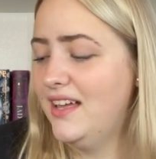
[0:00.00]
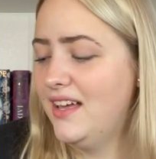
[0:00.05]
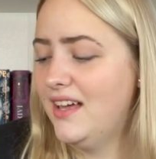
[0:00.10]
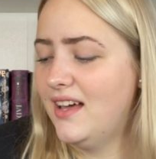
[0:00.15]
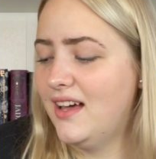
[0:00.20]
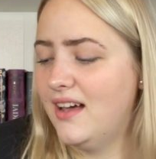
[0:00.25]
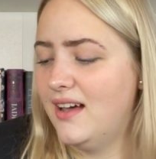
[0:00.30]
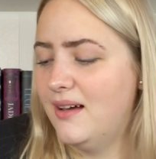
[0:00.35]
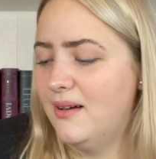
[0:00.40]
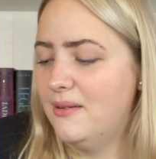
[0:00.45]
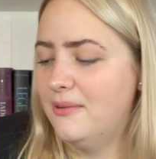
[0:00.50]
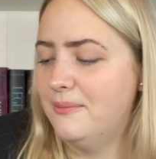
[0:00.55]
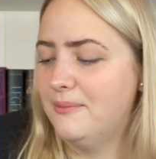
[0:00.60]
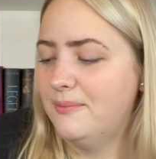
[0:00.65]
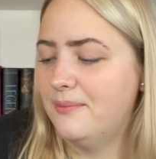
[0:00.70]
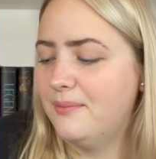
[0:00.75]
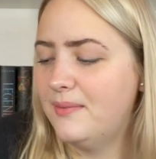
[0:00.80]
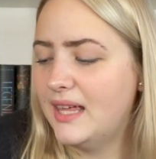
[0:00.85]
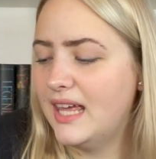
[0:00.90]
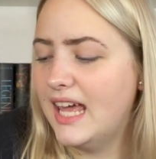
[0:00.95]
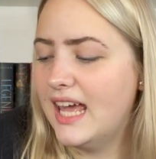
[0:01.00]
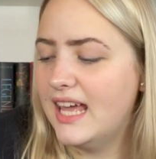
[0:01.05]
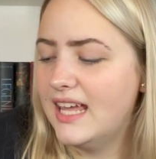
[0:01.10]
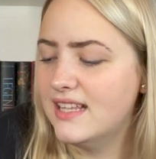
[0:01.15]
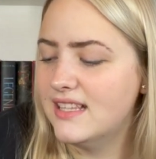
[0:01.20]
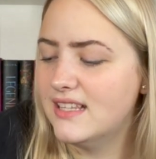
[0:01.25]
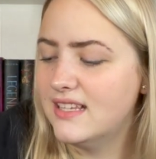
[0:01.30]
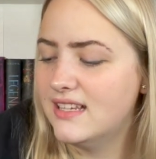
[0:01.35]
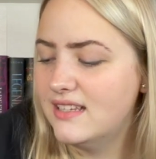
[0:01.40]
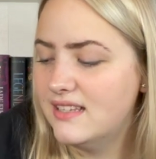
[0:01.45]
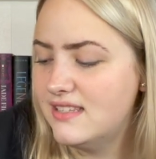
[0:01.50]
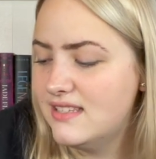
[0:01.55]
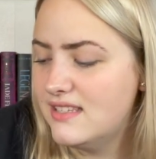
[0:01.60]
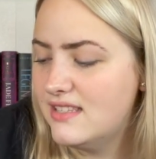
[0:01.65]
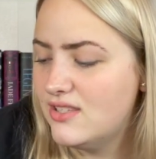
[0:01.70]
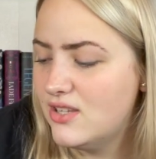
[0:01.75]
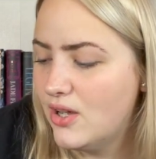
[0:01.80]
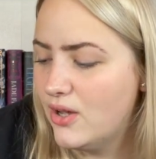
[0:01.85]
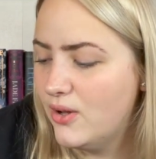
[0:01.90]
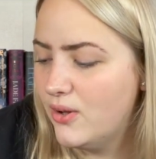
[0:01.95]
And
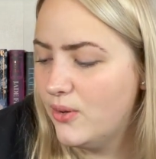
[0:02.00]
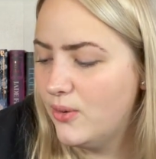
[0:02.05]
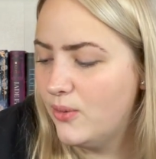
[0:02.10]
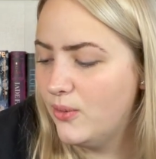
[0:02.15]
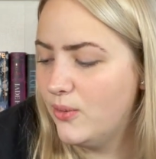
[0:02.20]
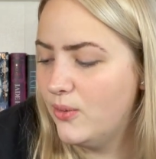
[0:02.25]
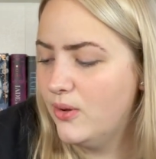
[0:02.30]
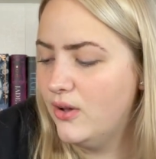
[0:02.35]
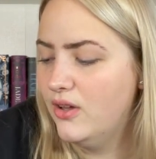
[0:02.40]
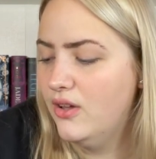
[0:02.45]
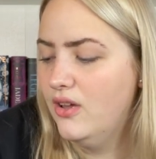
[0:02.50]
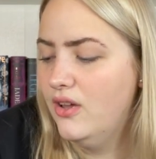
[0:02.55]
so